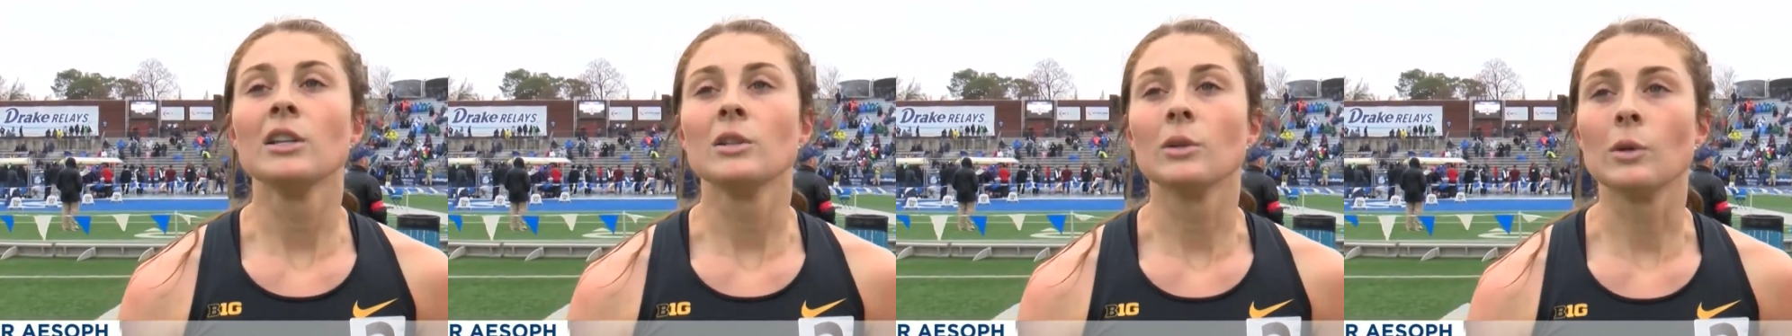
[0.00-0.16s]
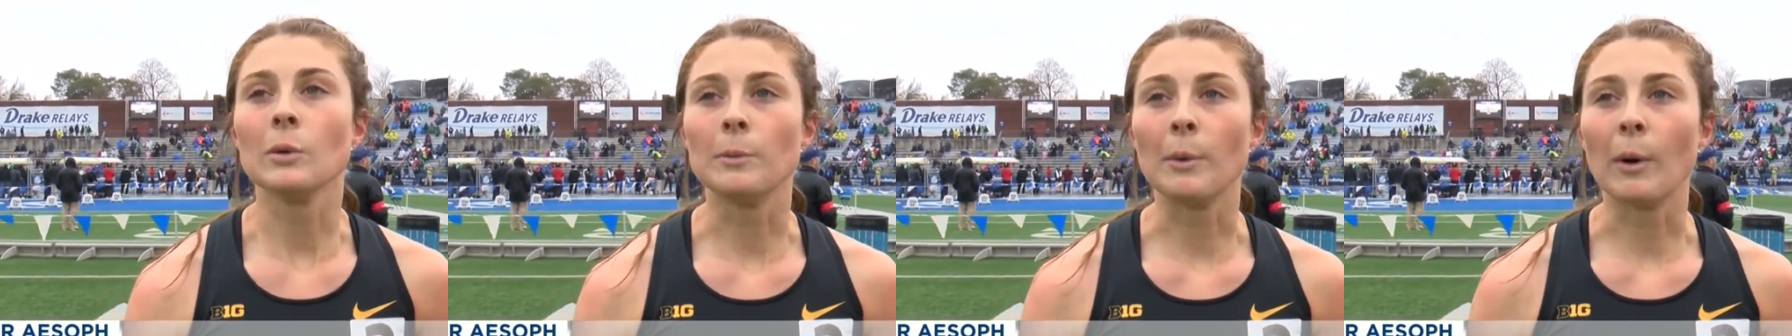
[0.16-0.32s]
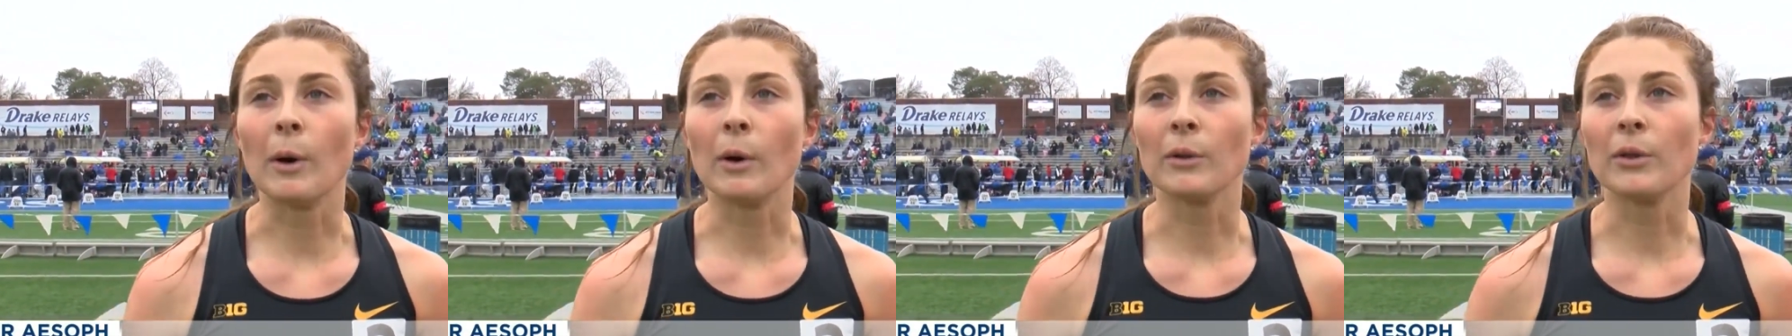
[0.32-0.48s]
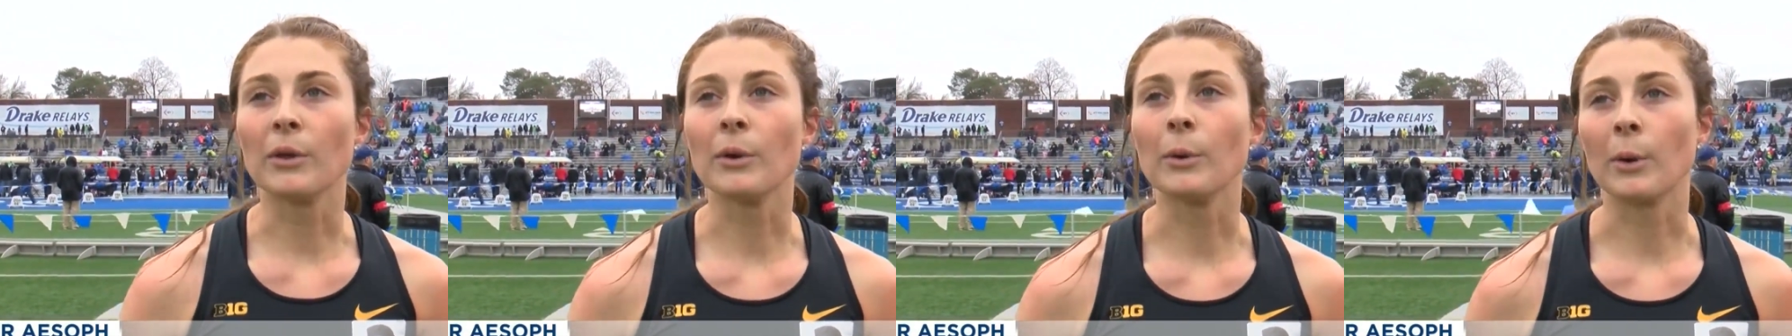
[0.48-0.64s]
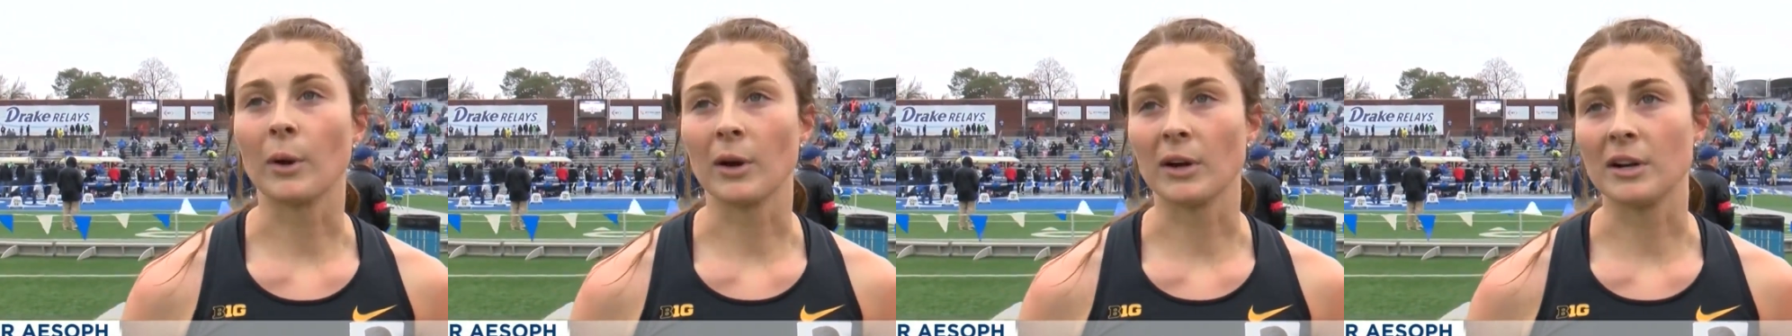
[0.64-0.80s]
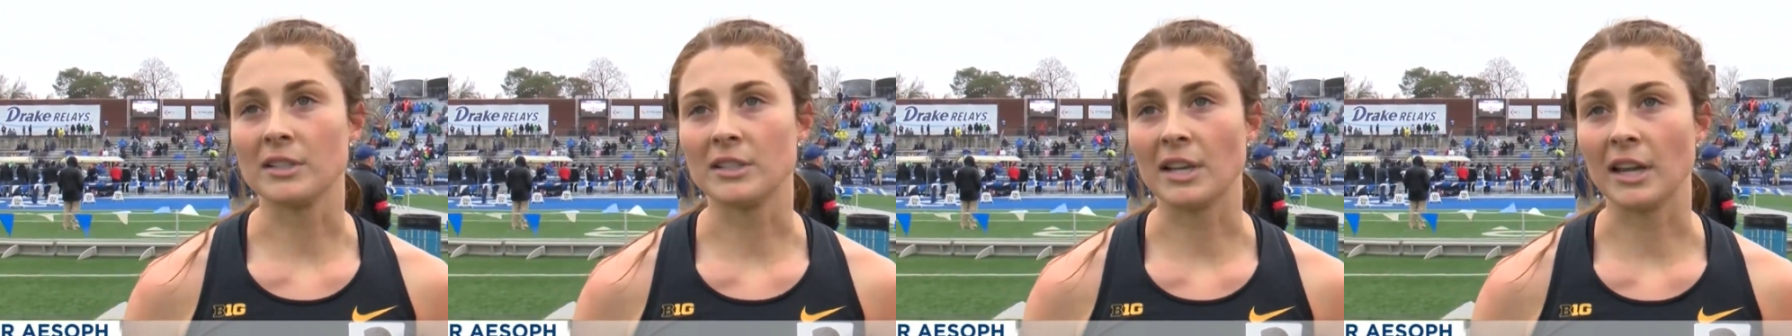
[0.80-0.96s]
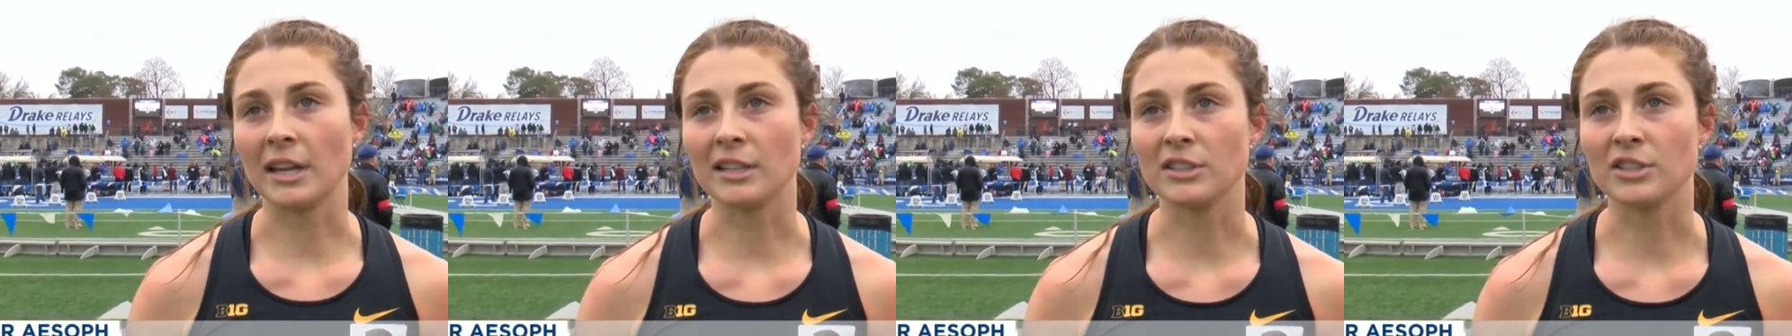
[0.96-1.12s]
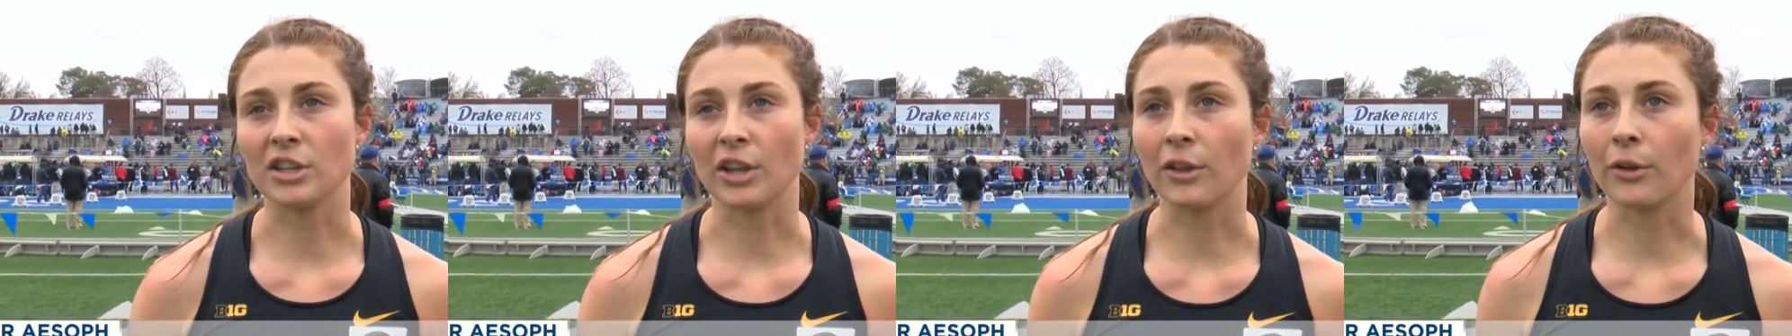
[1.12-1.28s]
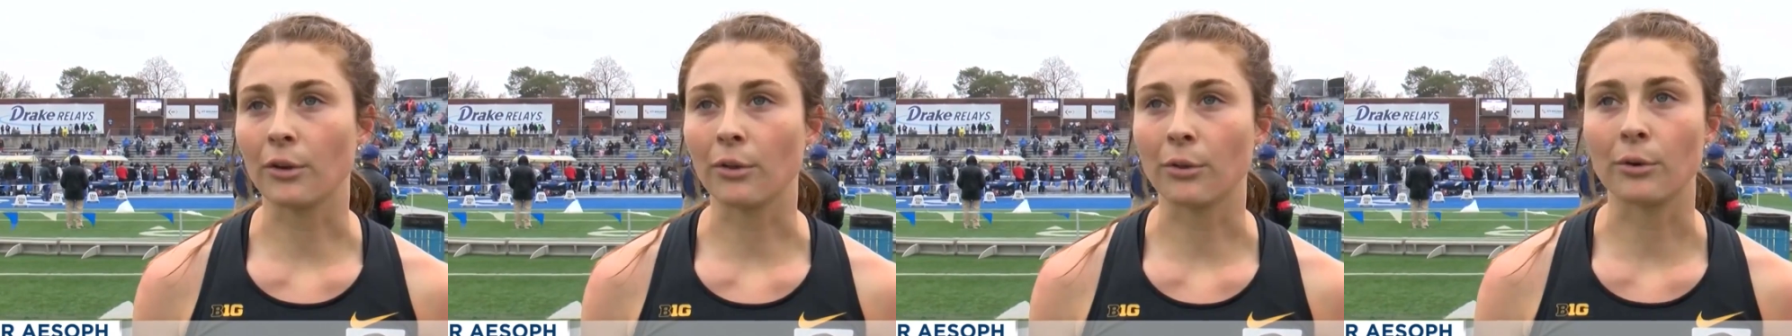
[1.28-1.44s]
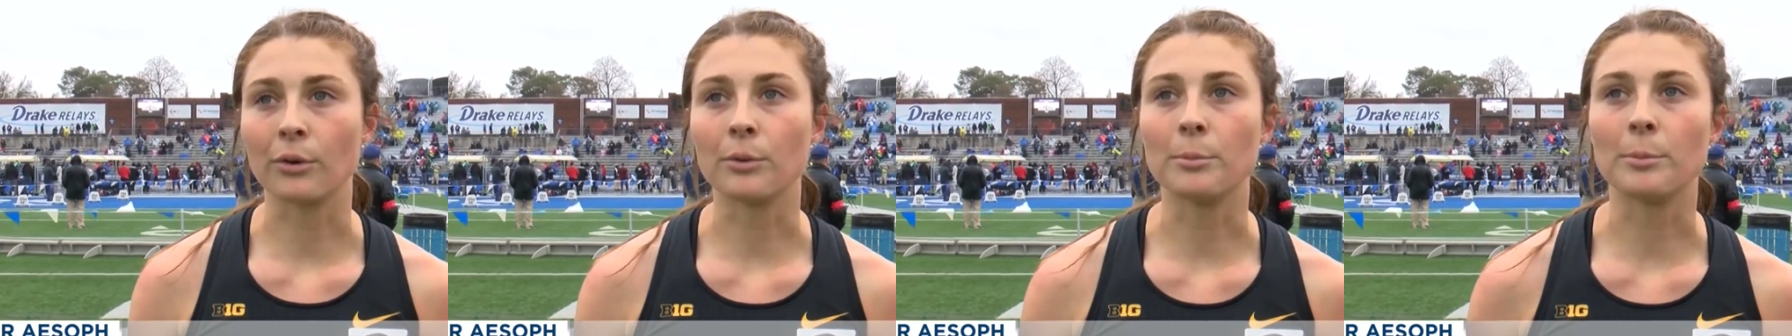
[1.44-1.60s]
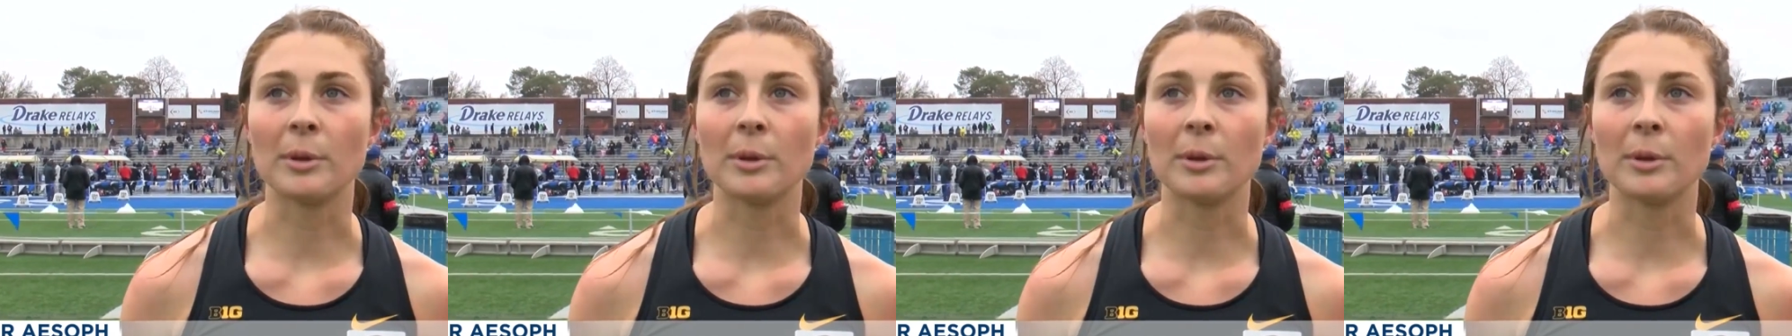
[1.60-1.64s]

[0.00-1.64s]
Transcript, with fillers: We both wanted to take each other through in